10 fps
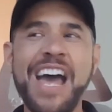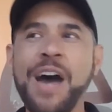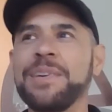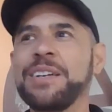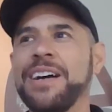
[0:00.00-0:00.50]

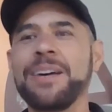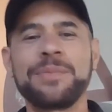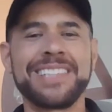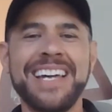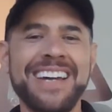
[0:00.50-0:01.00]
I mean, you're up
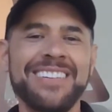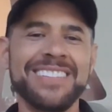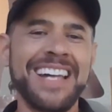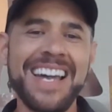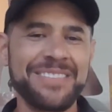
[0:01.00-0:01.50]
all
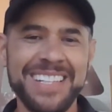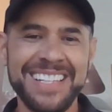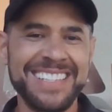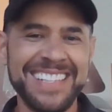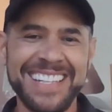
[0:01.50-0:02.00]
night,
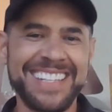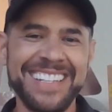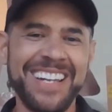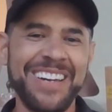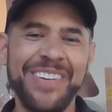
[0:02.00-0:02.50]
man. Like,
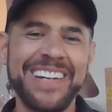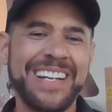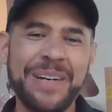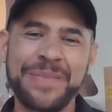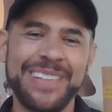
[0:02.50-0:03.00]
come on.